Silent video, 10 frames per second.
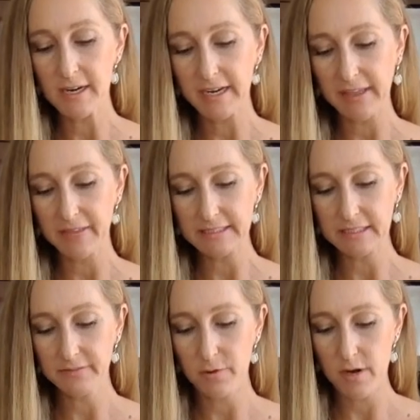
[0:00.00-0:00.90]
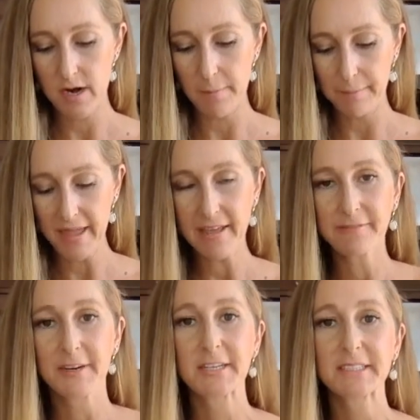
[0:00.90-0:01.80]
Again, this is for May
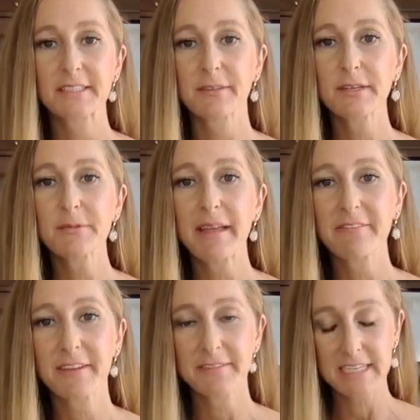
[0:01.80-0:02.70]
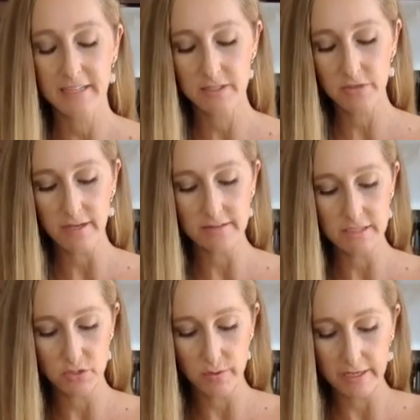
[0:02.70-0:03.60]
1st through May 15th,
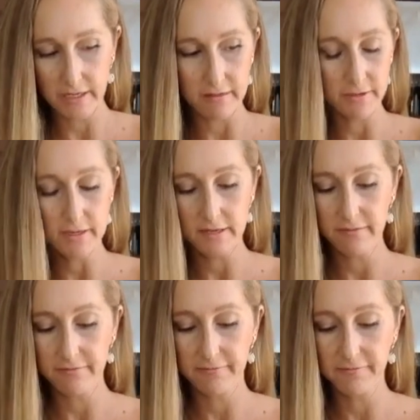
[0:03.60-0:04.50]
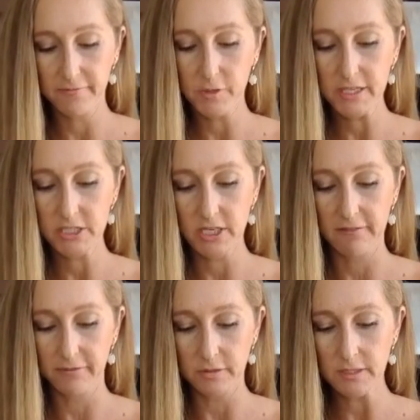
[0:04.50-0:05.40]
2020. I've already fully
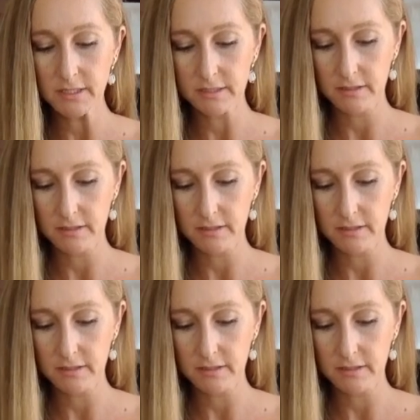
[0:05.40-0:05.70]
shuffled.